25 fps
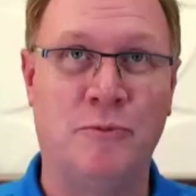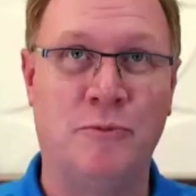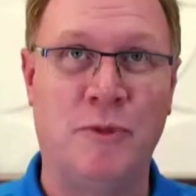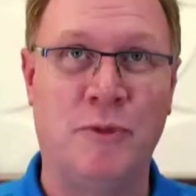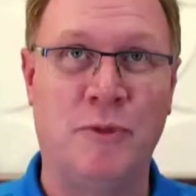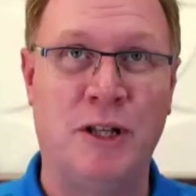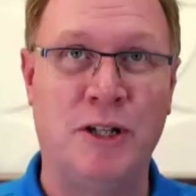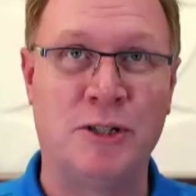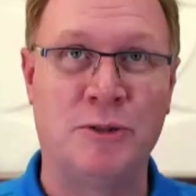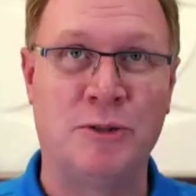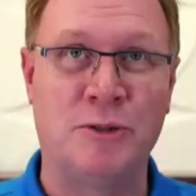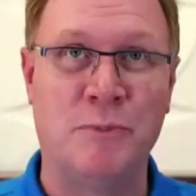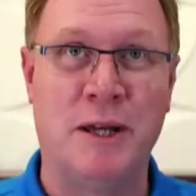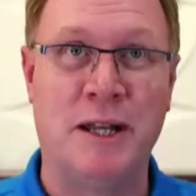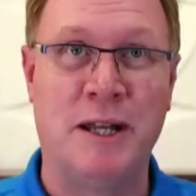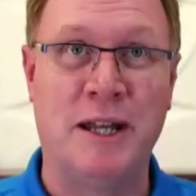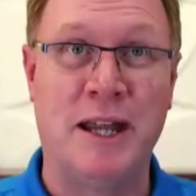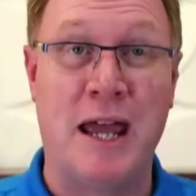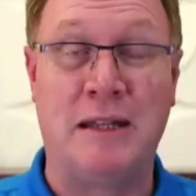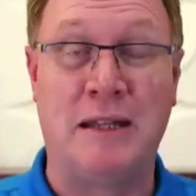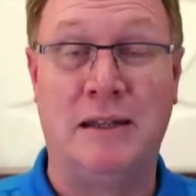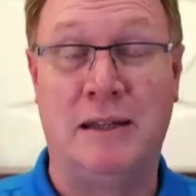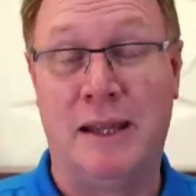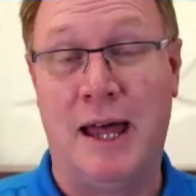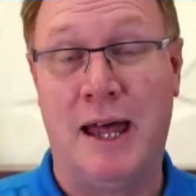here's money.
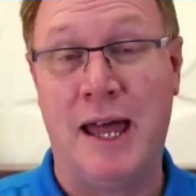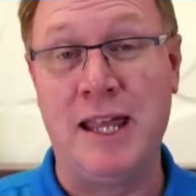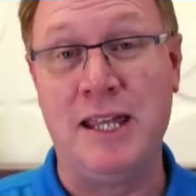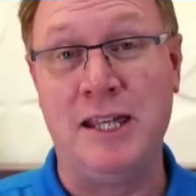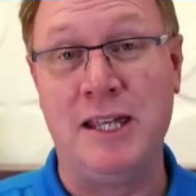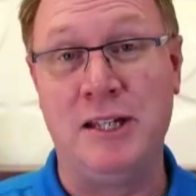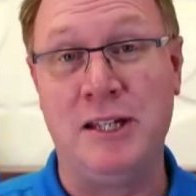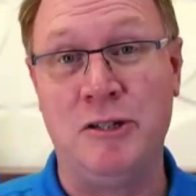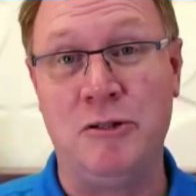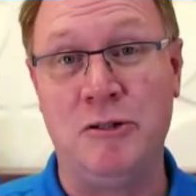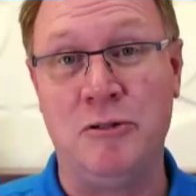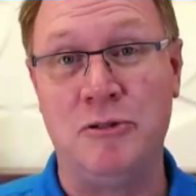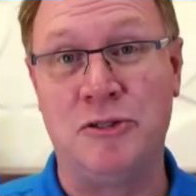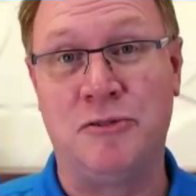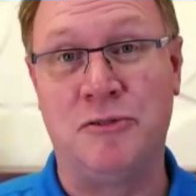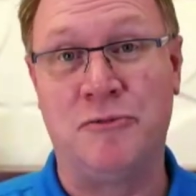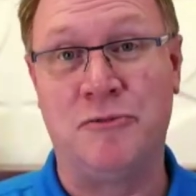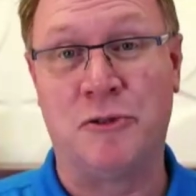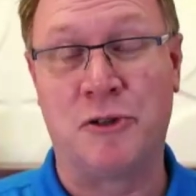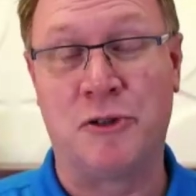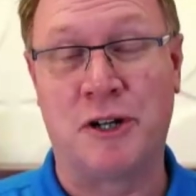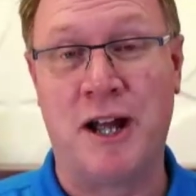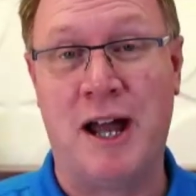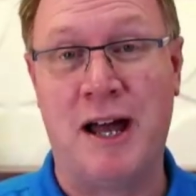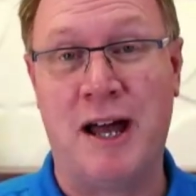I'd like you to use it
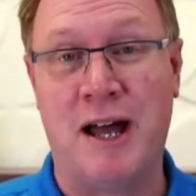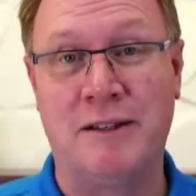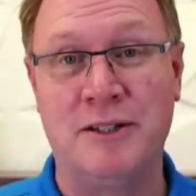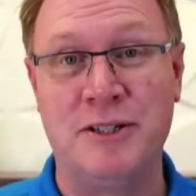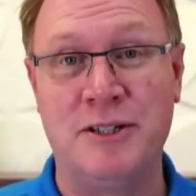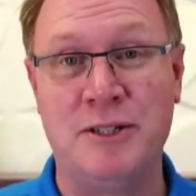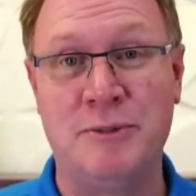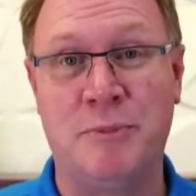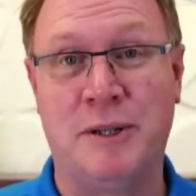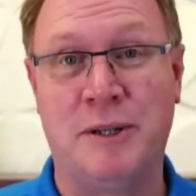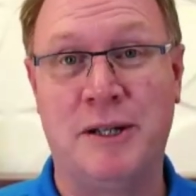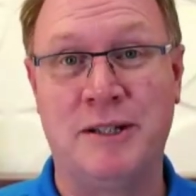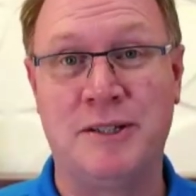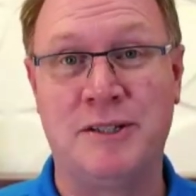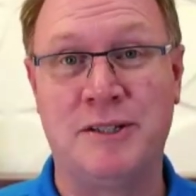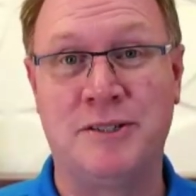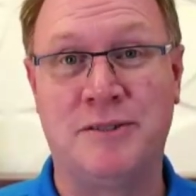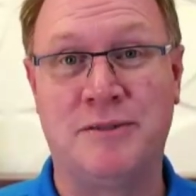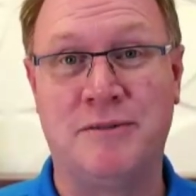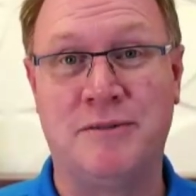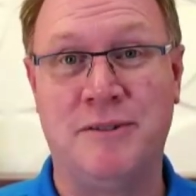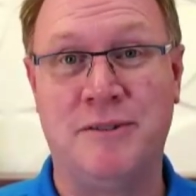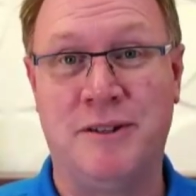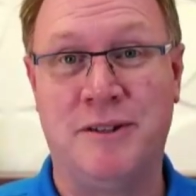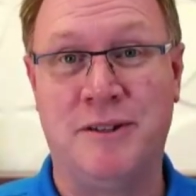for college, but it's,
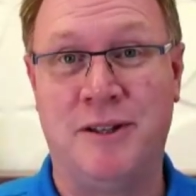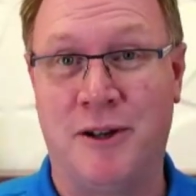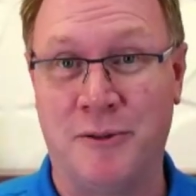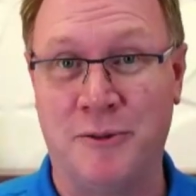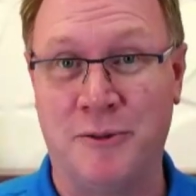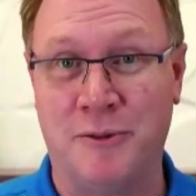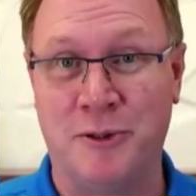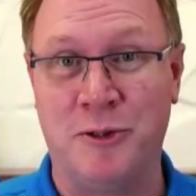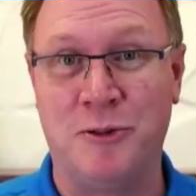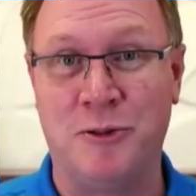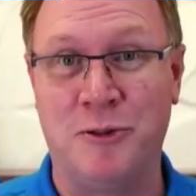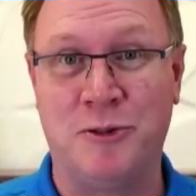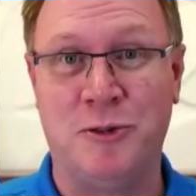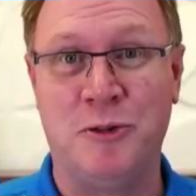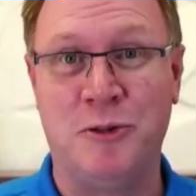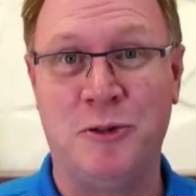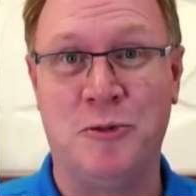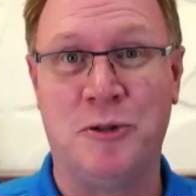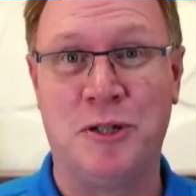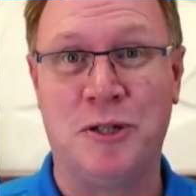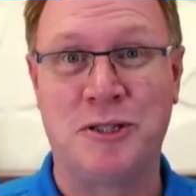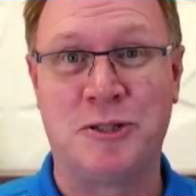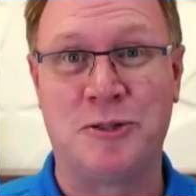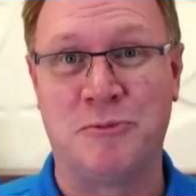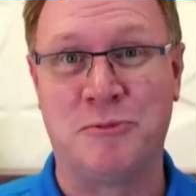you do
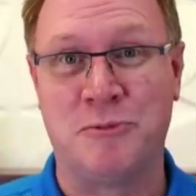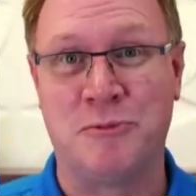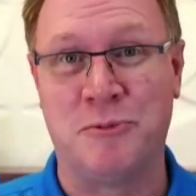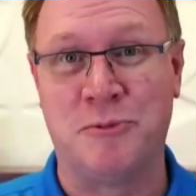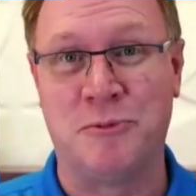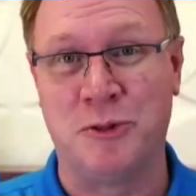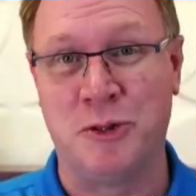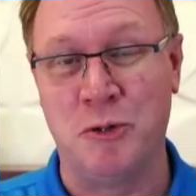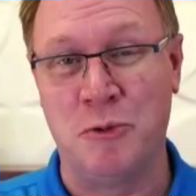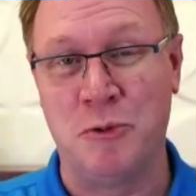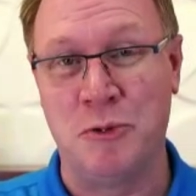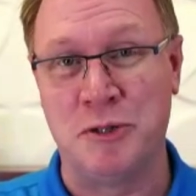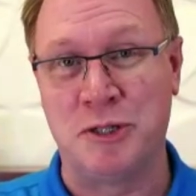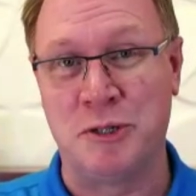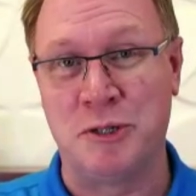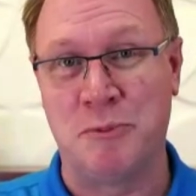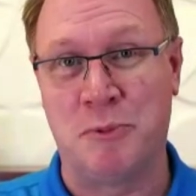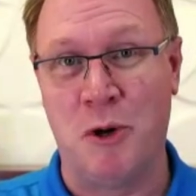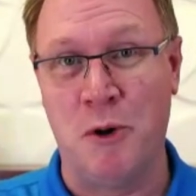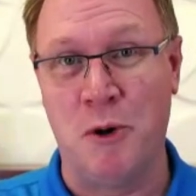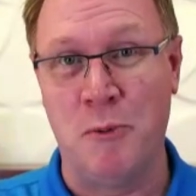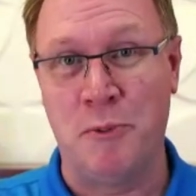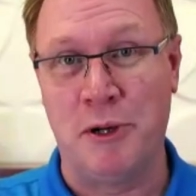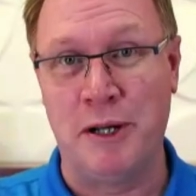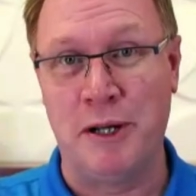what's
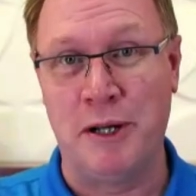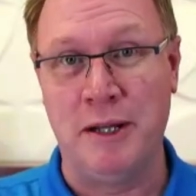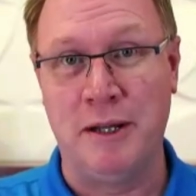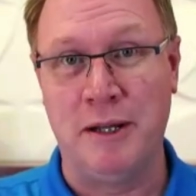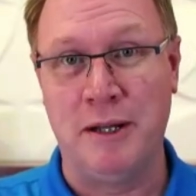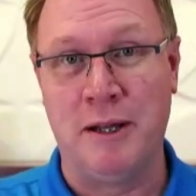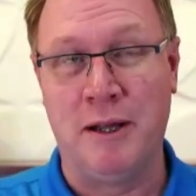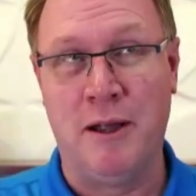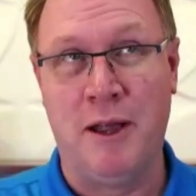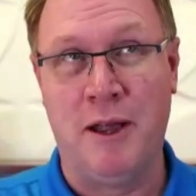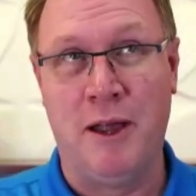appropriate.